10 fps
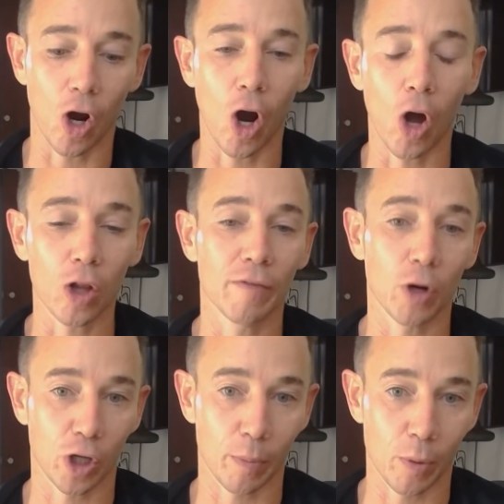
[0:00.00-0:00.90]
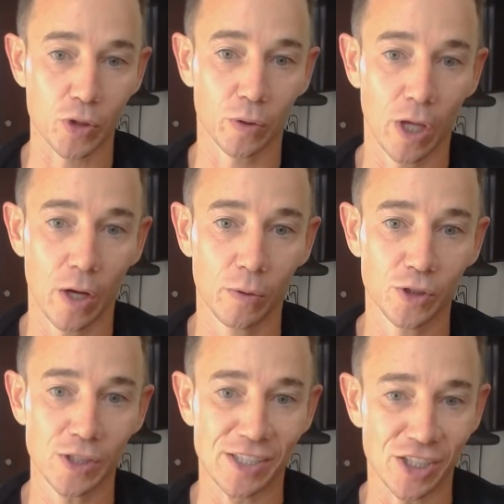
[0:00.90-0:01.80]
all of our commercial
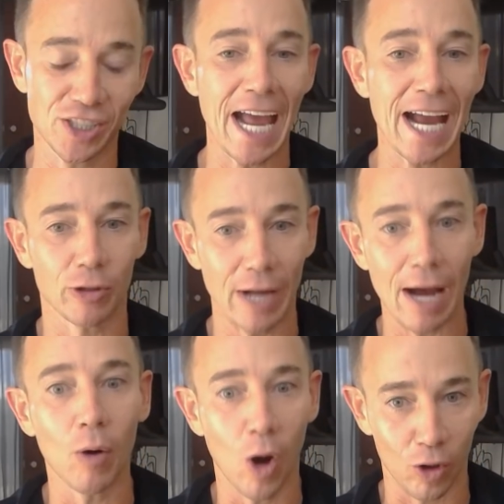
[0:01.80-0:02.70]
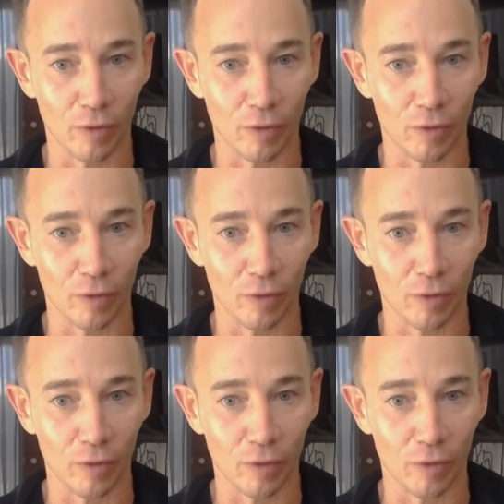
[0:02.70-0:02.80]
loans and staggered out all